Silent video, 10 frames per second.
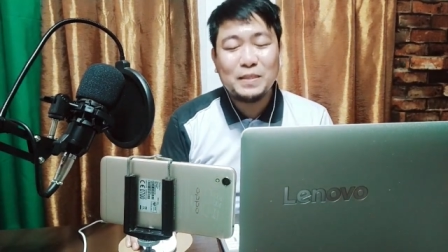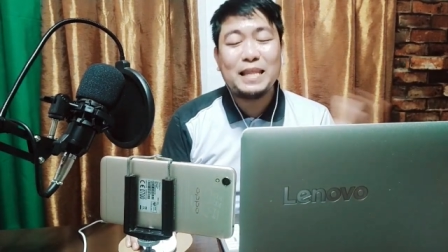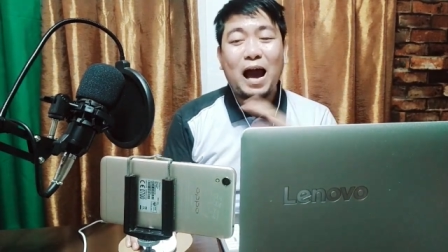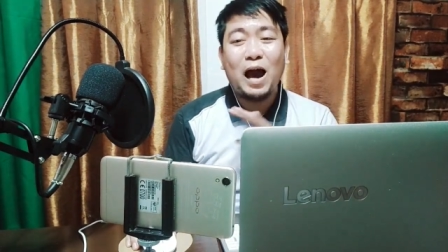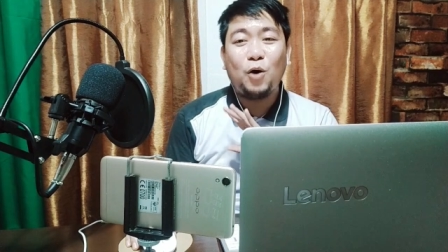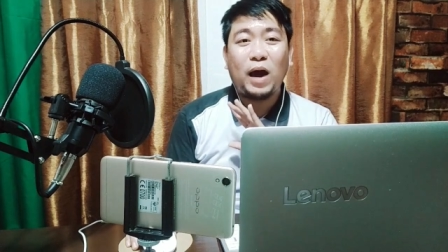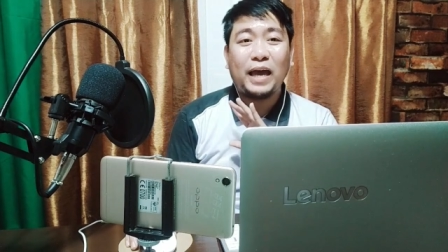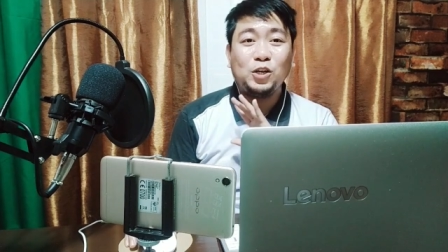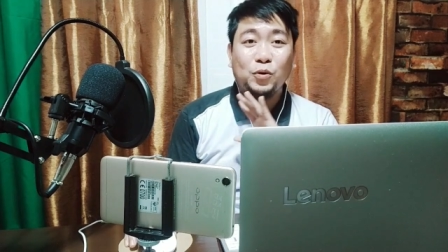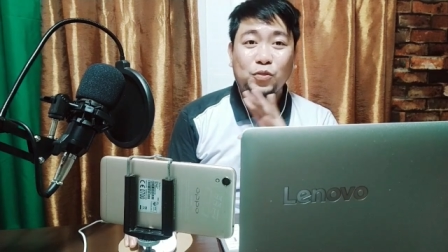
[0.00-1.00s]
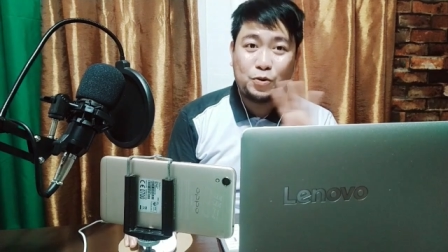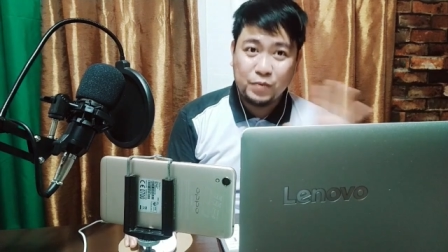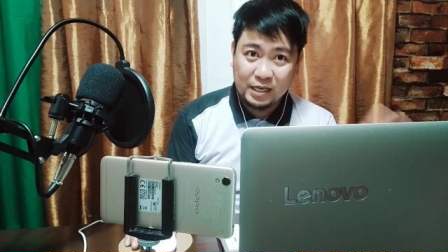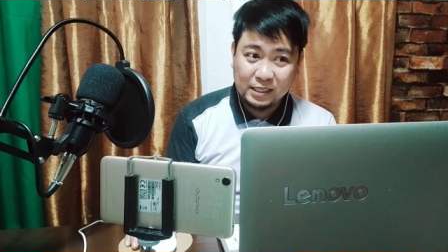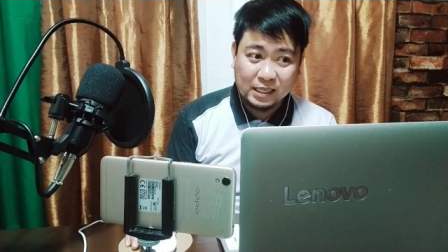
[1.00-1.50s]
Now I know the
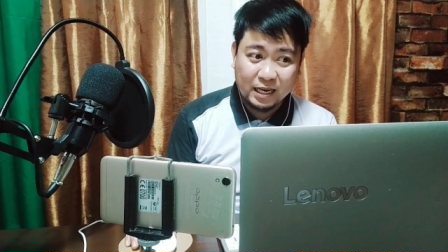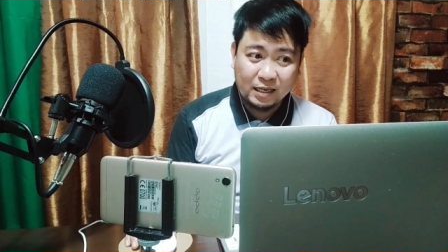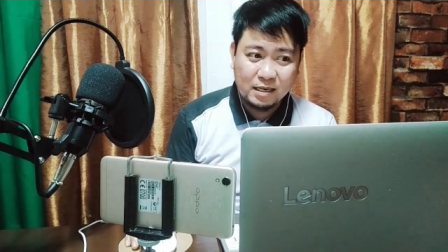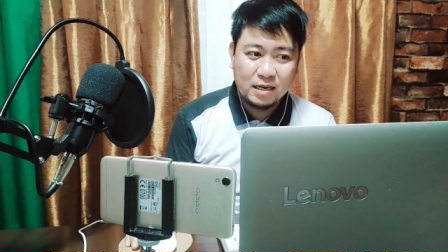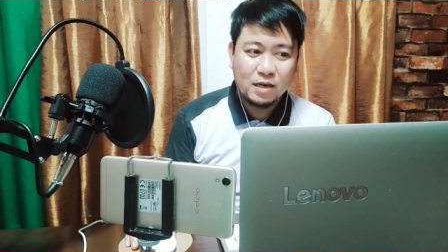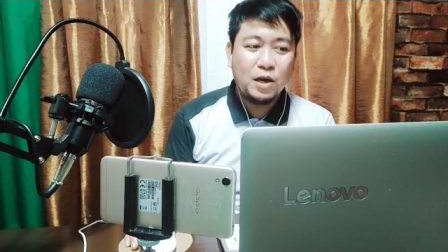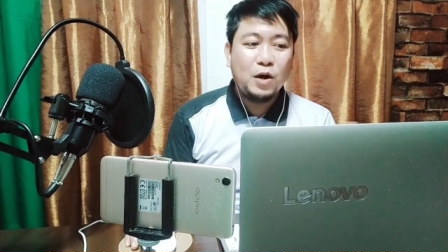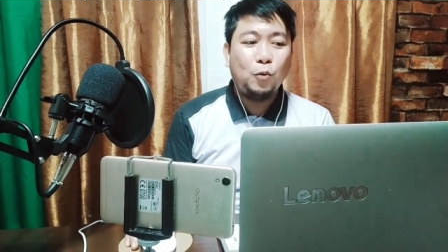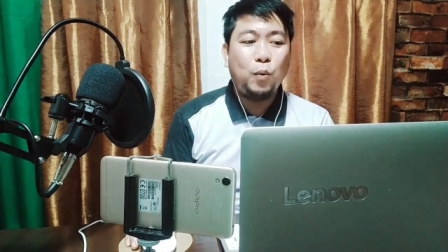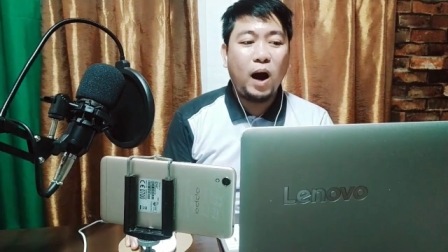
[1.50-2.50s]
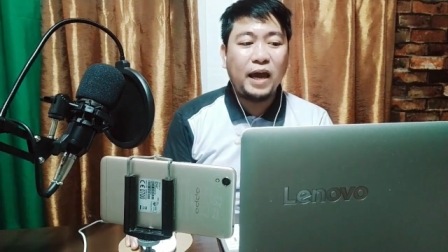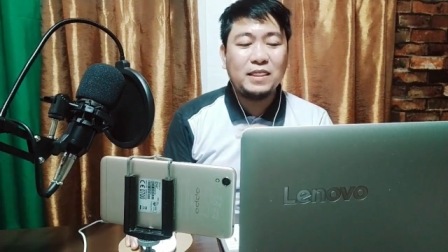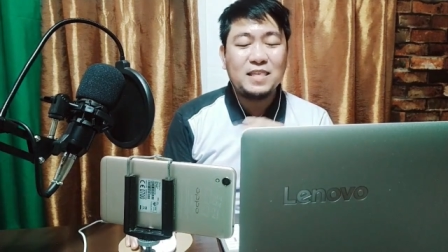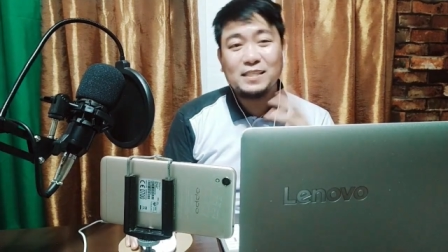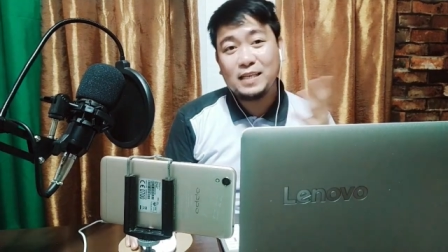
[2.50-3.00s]
reason
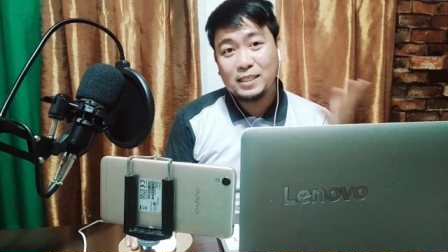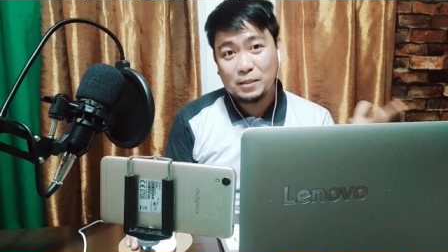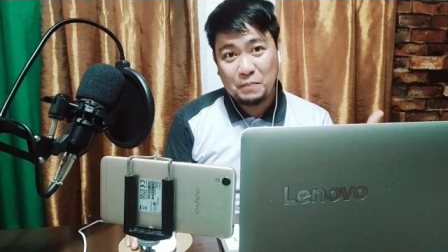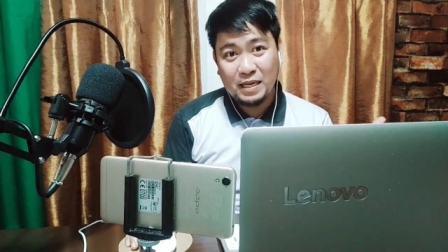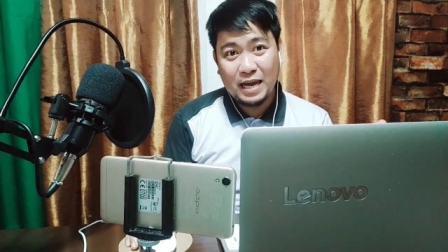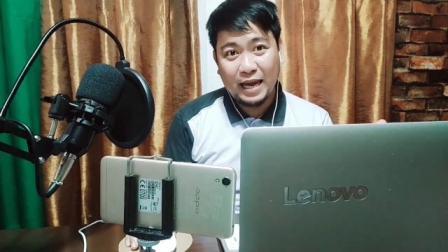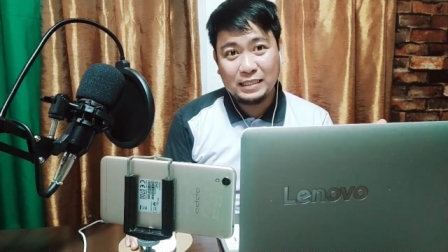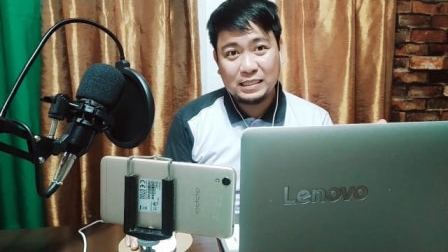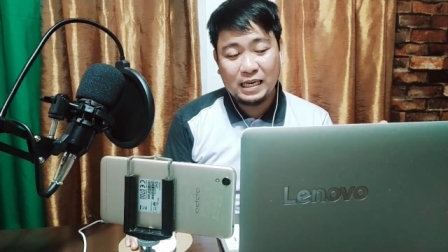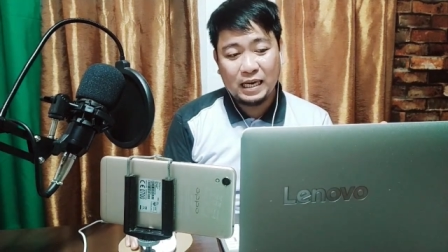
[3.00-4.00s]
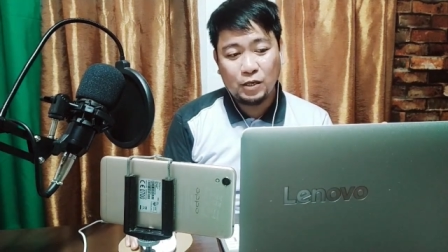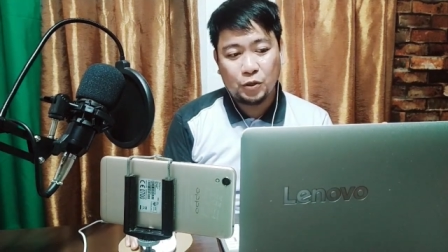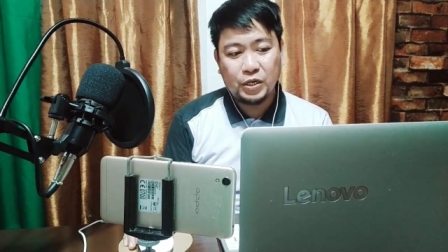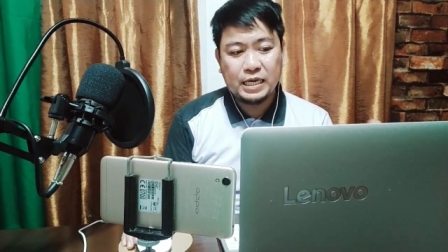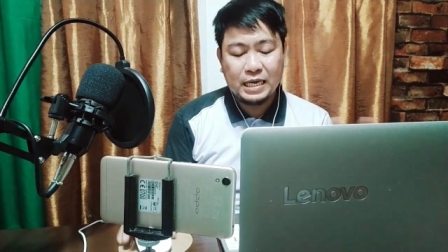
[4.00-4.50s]
why this SB19
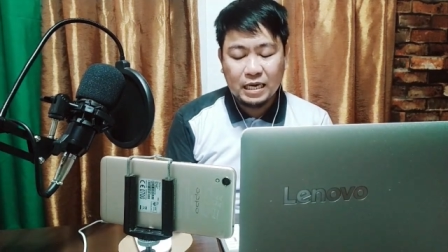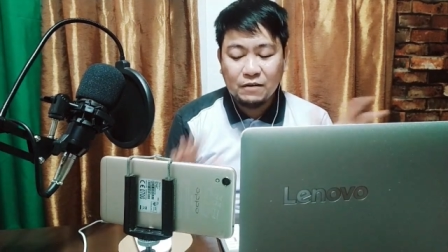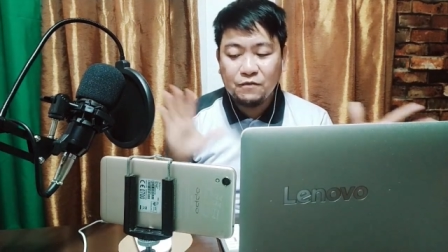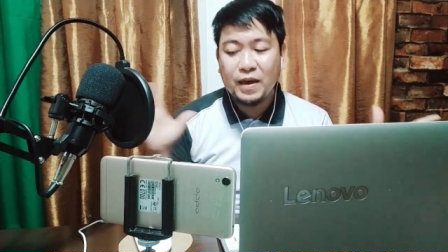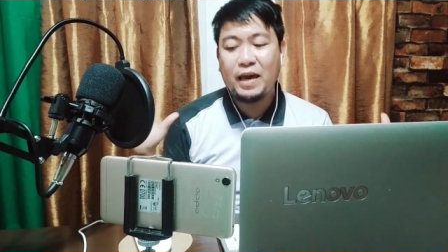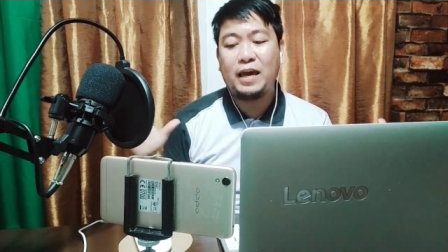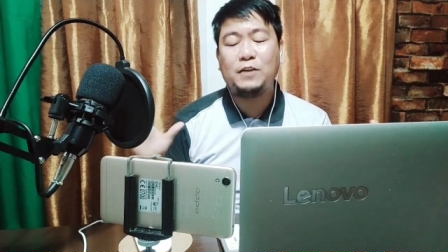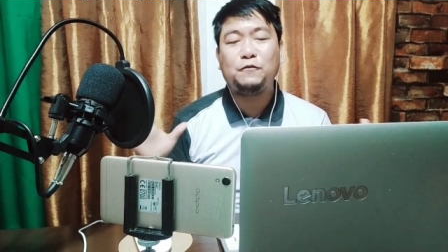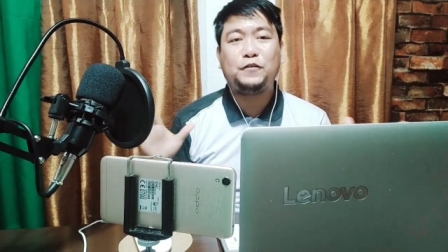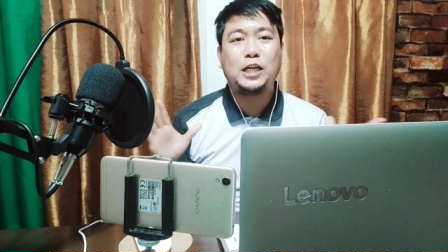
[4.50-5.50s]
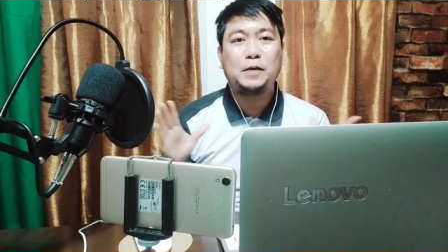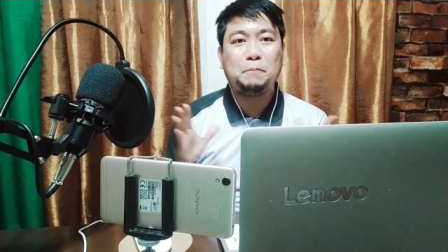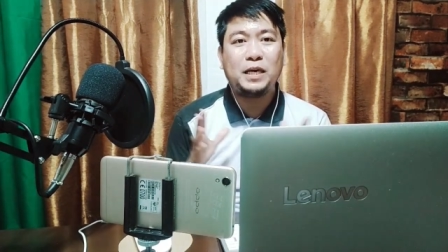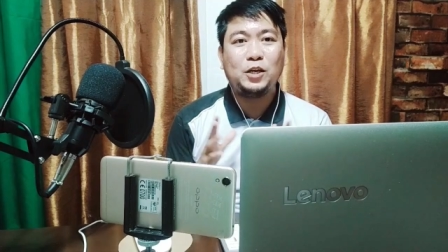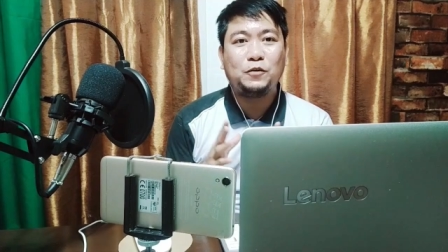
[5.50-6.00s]
or even
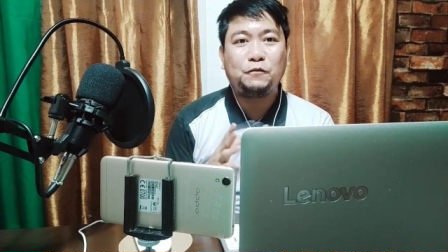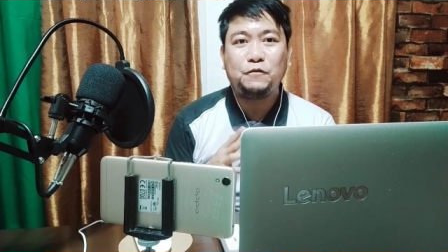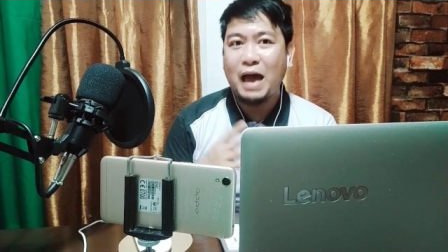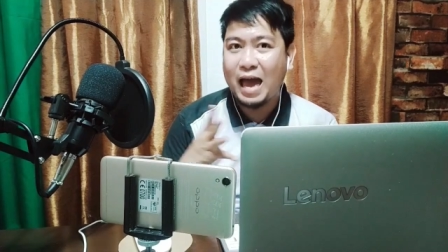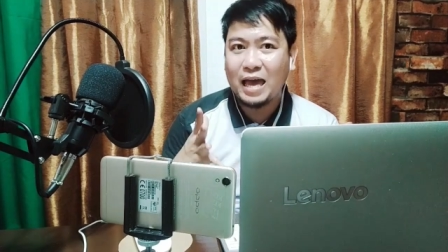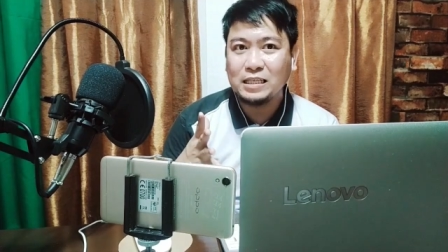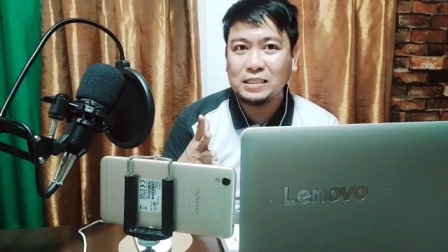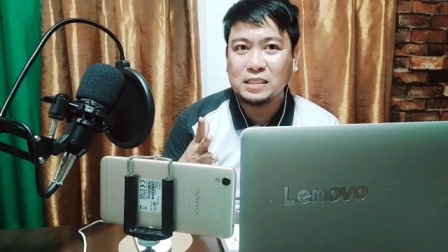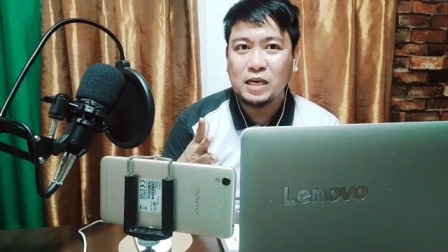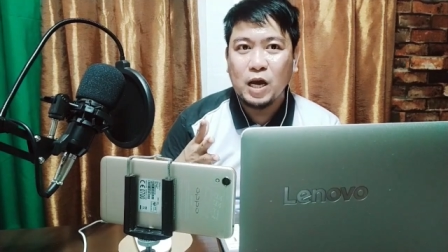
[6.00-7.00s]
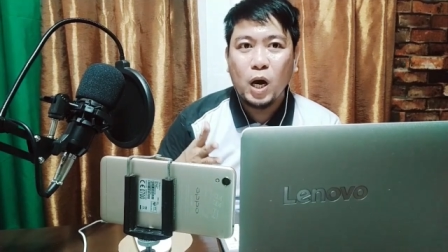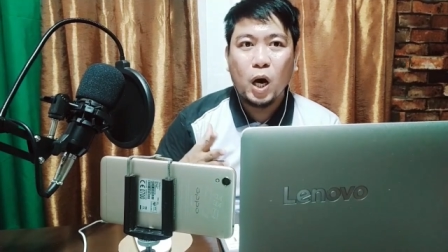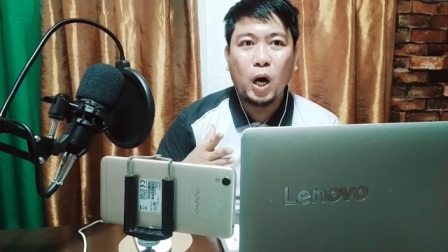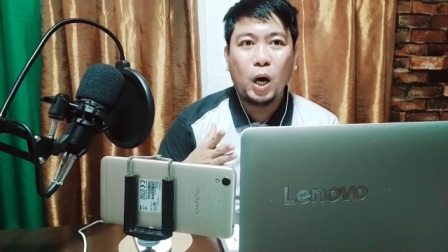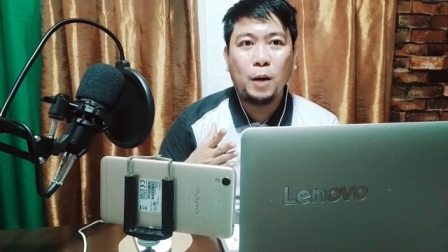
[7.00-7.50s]
Filipino fans
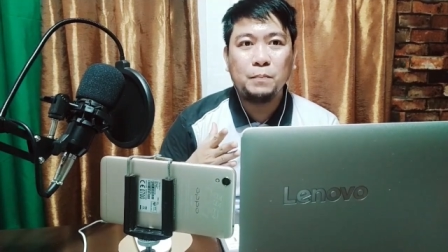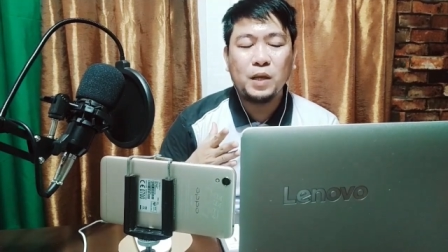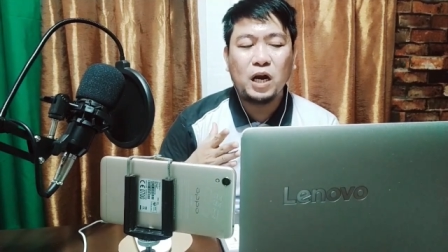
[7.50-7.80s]
are